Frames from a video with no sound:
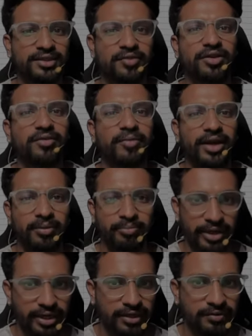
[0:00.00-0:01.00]
I would have made a
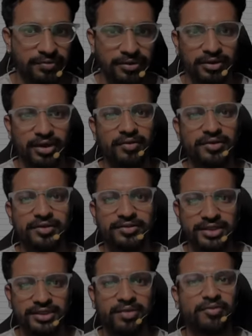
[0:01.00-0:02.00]
PDF, or I would have
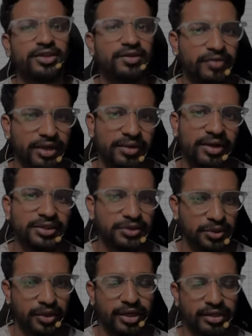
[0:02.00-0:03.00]
just come with the video and
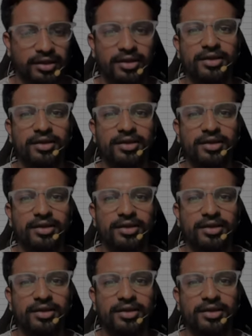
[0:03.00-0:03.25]
showed it,